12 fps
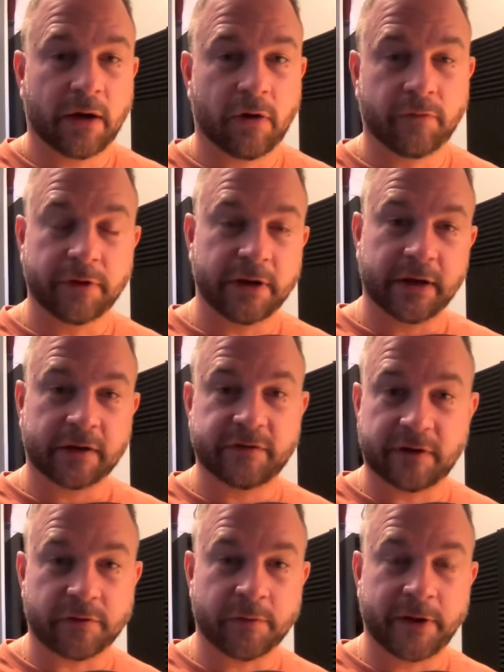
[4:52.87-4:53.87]
over the next
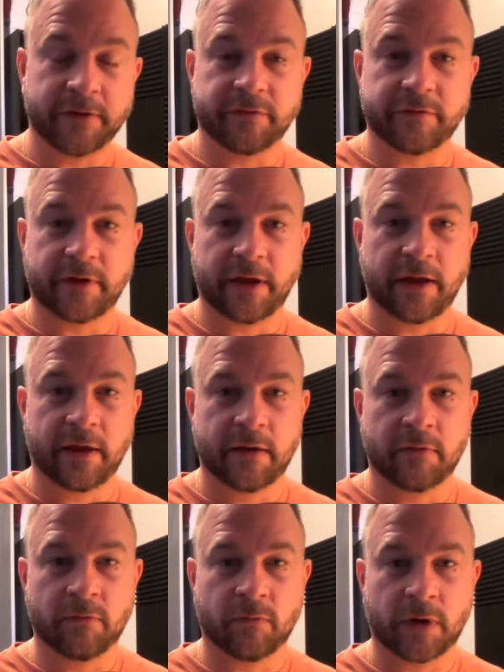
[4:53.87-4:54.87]
several months.
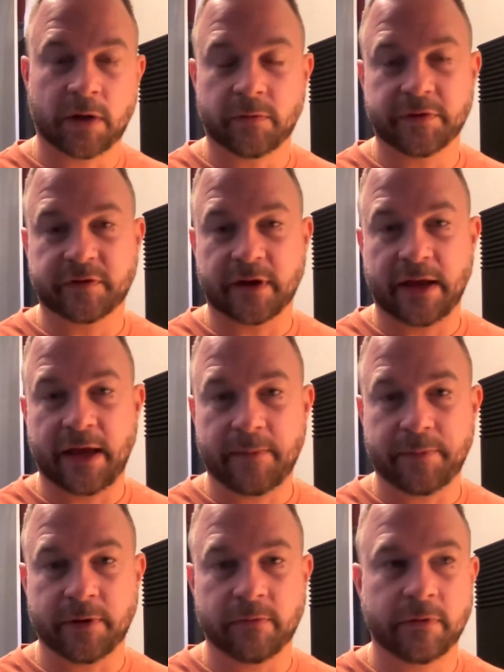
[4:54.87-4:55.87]
And, well, what's going to
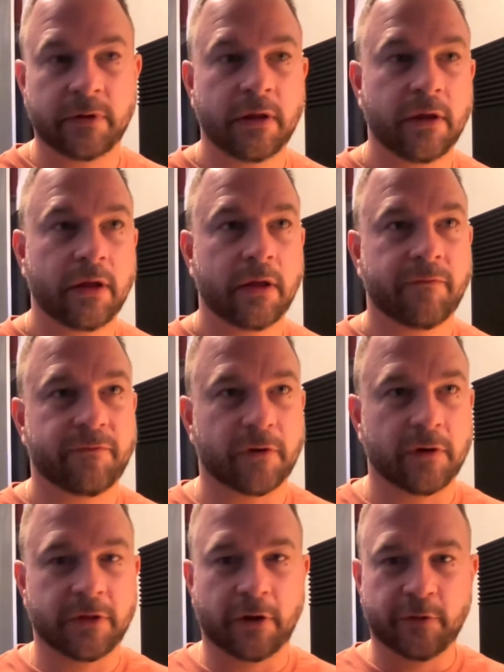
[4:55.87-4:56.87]
happen?
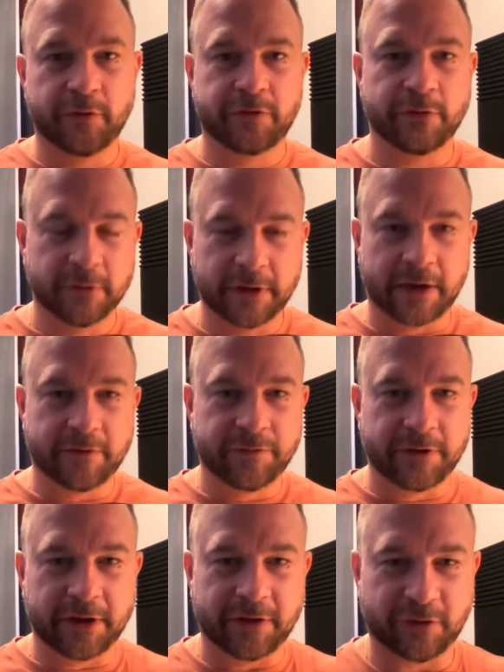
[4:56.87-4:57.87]
For those who
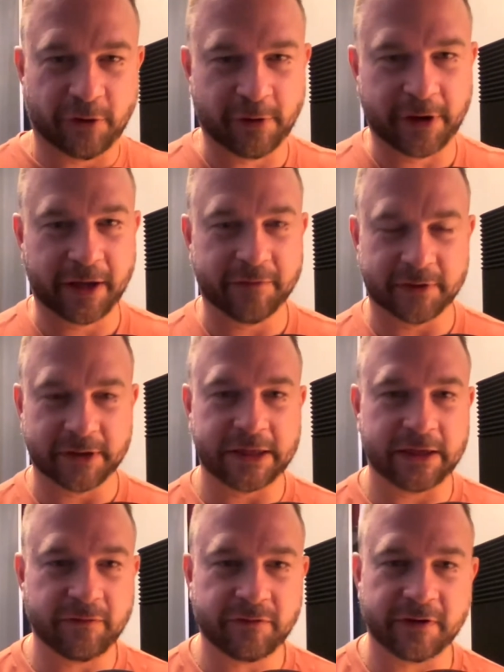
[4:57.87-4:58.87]
love the turning of the
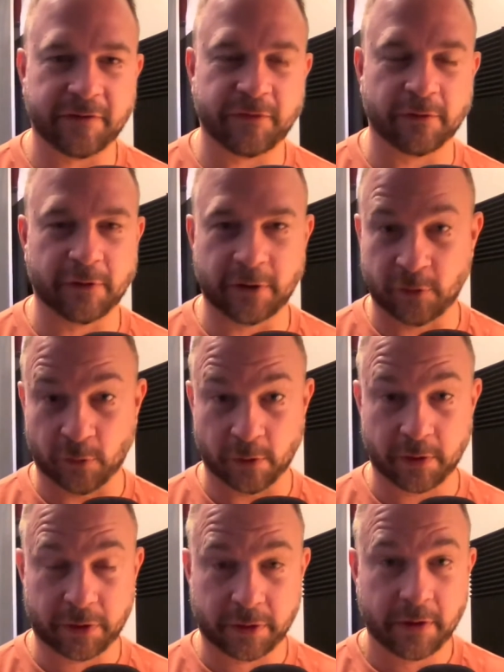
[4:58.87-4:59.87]
leaves, if you're in the
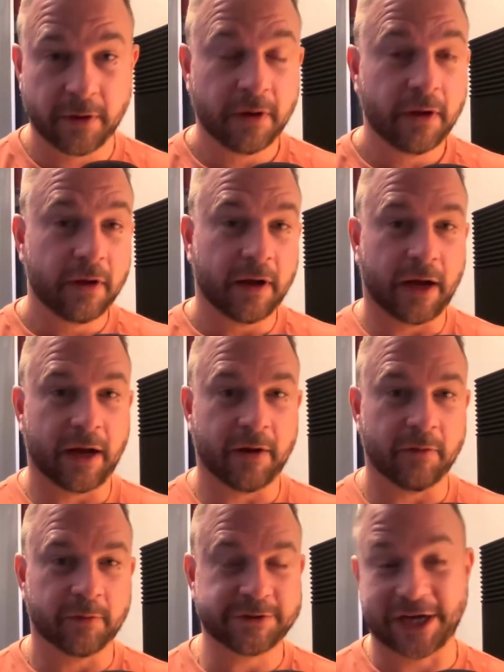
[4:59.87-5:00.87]
north,
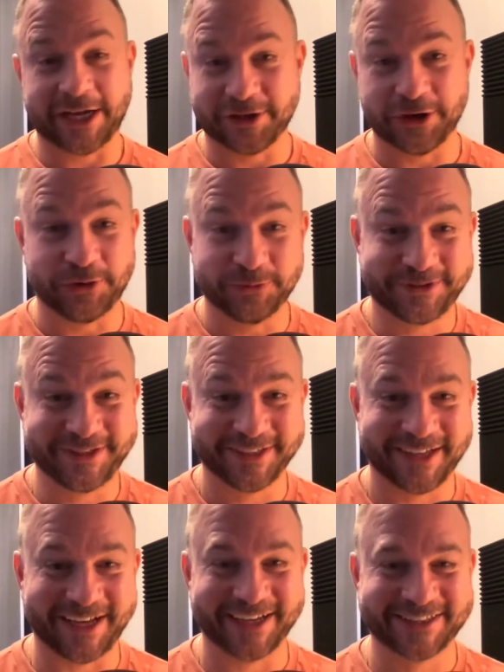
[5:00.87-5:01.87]
which I don't
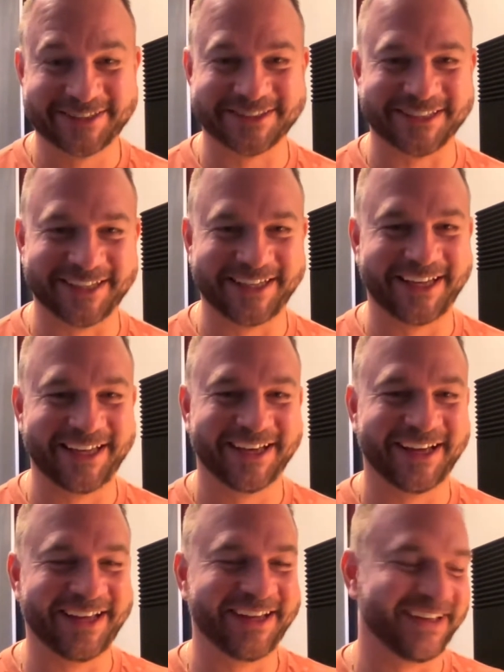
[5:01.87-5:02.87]
actually.
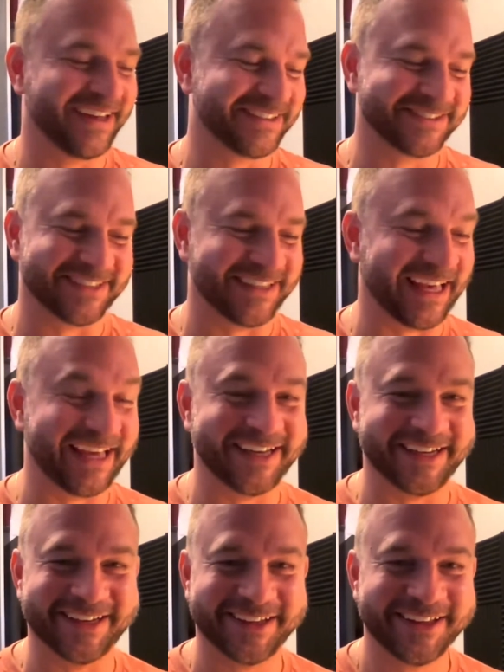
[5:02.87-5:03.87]
I actually
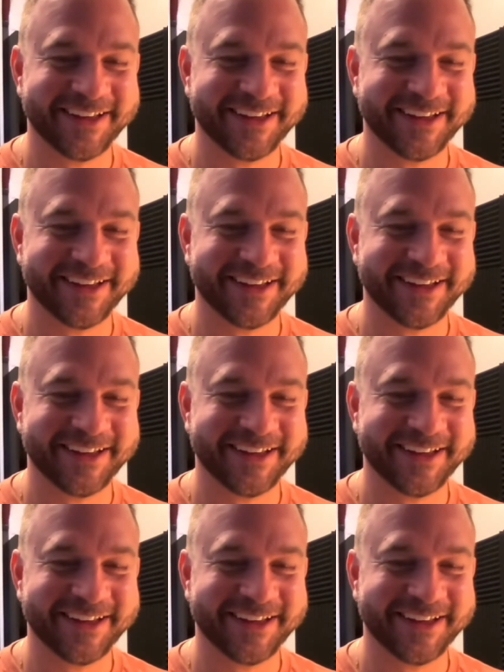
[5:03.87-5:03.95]
hate it.